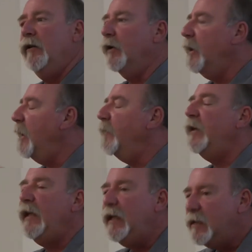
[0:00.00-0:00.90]
You
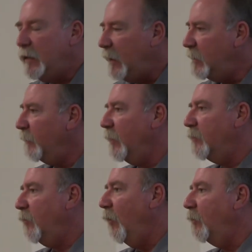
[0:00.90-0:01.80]
have ease of
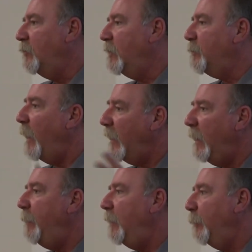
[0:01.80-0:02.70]
control just by
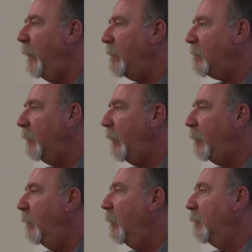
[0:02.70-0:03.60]
keeping the plants clean.